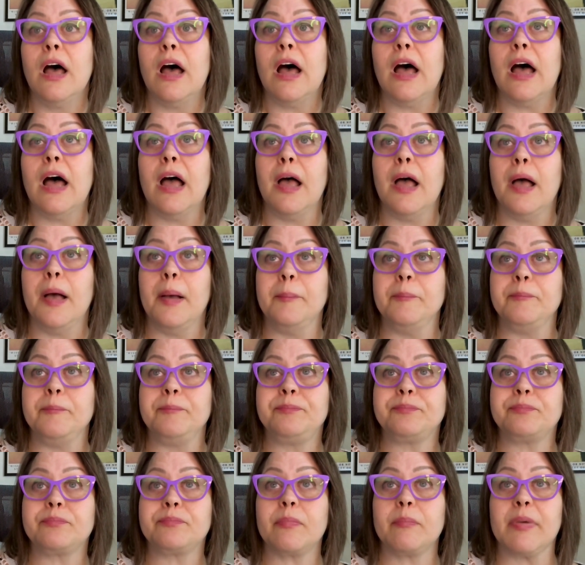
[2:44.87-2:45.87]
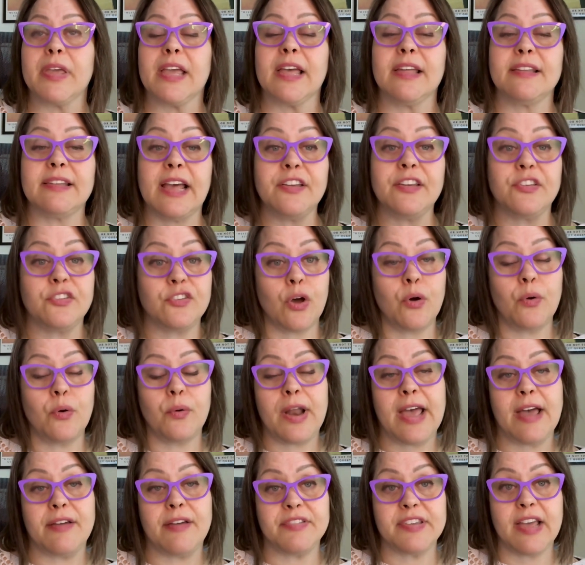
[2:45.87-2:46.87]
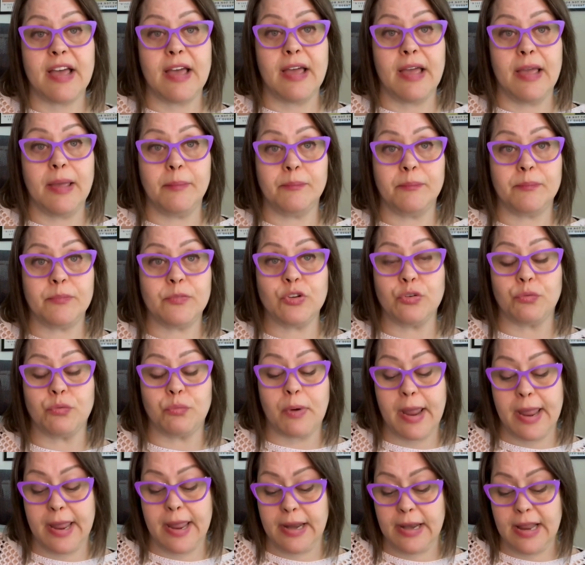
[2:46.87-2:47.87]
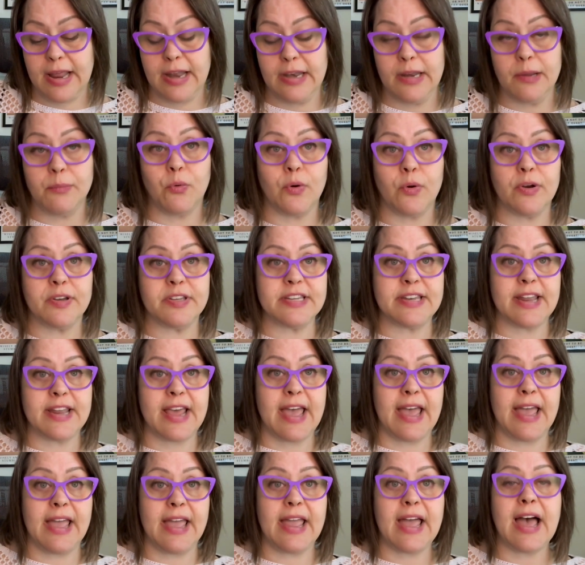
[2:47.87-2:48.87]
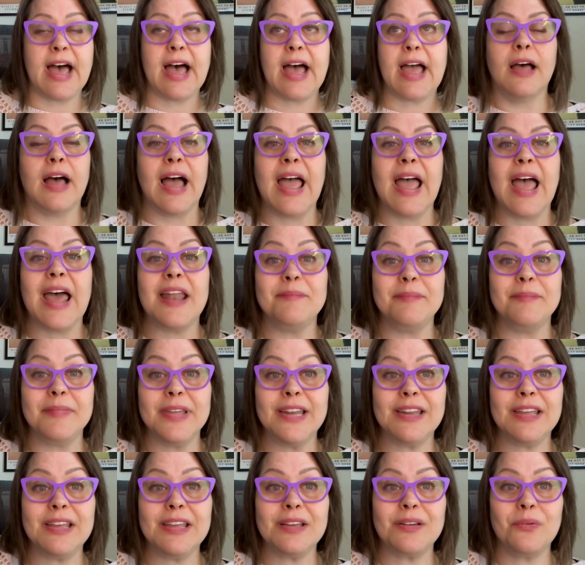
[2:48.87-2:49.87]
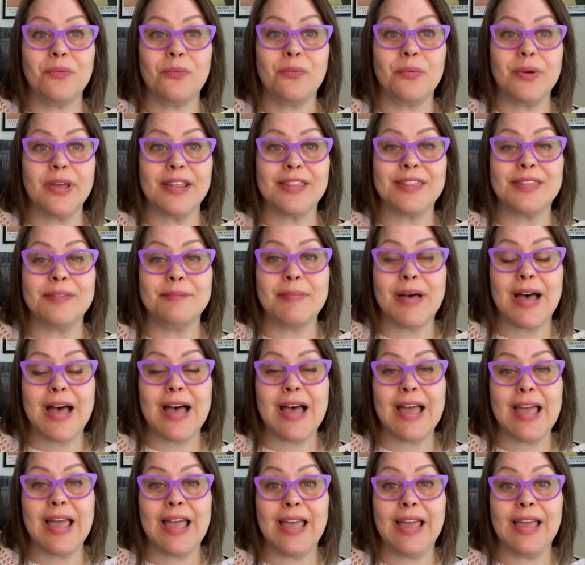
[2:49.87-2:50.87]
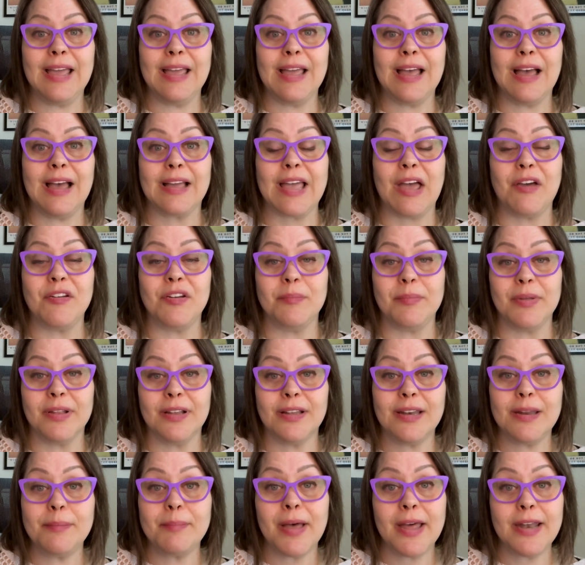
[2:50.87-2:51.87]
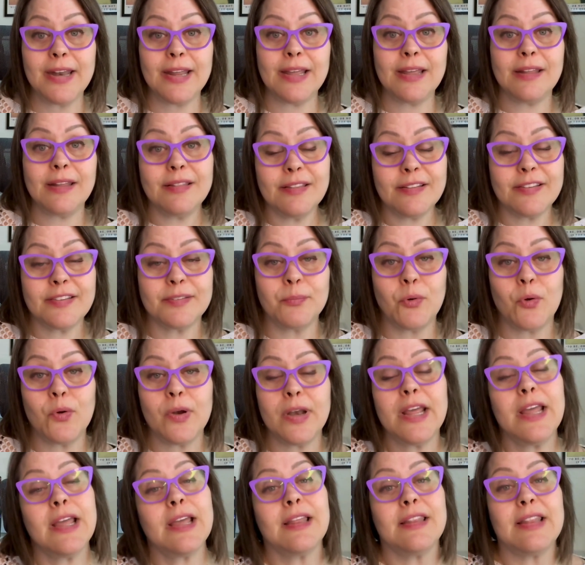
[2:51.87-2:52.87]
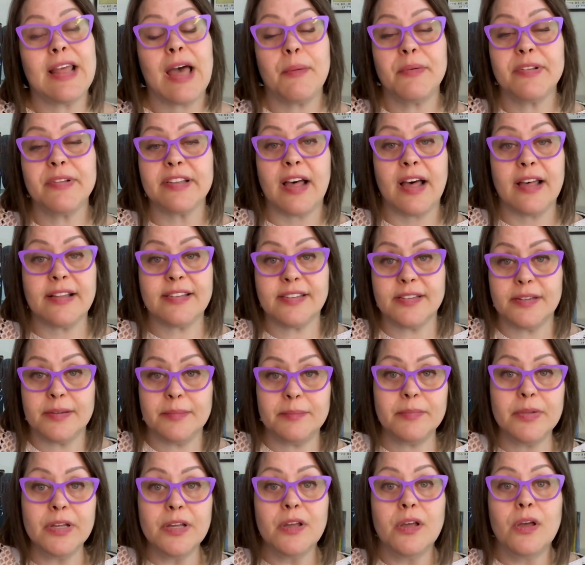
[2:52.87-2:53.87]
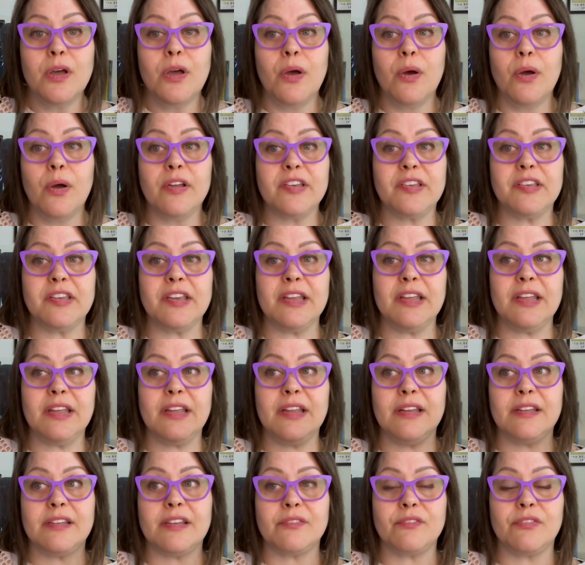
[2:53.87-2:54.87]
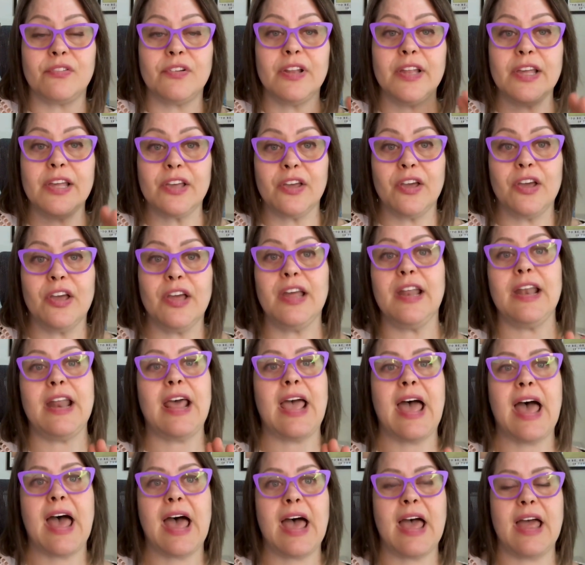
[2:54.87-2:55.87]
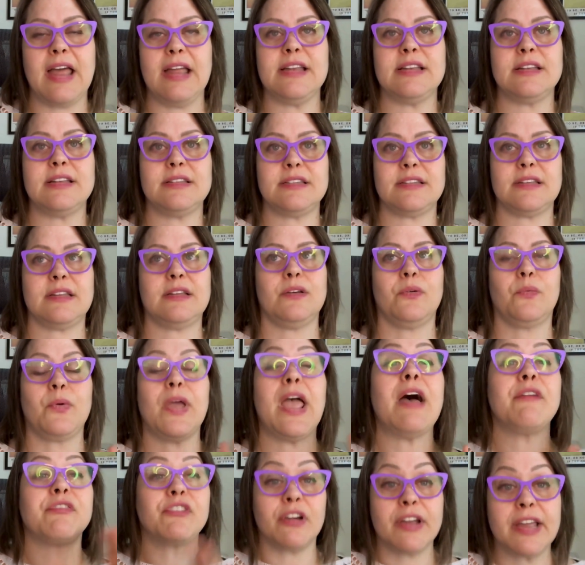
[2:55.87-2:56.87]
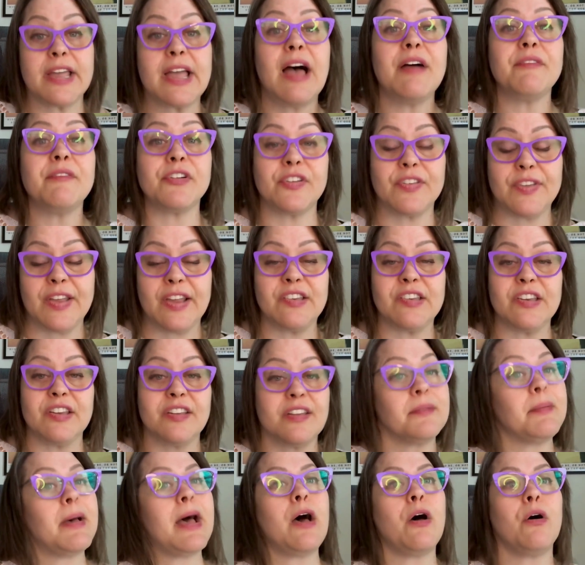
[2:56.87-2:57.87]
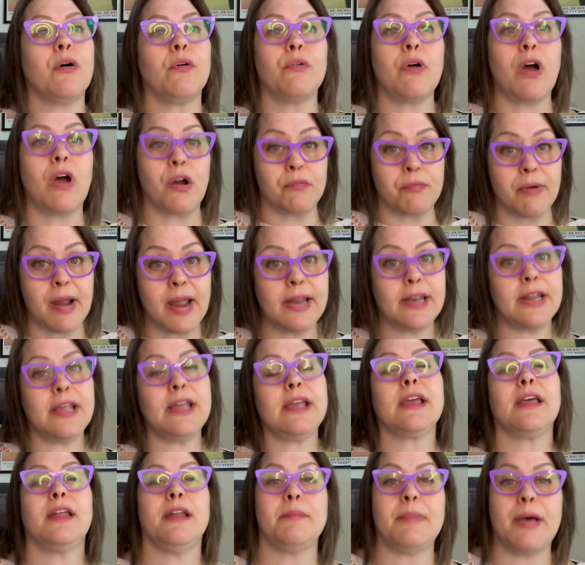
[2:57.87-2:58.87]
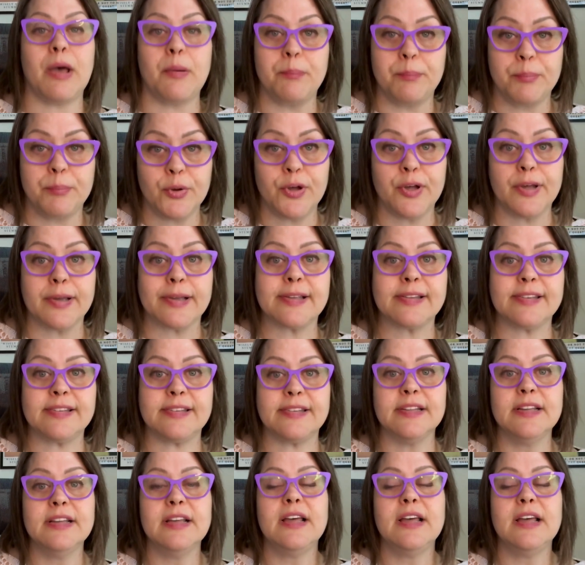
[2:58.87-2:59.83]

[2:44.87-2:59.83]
because I don't have time to write anymore today. I had a meeting with my accountability buddy this morning, and that was awesome. She's really good we have great conversations about our writing and about books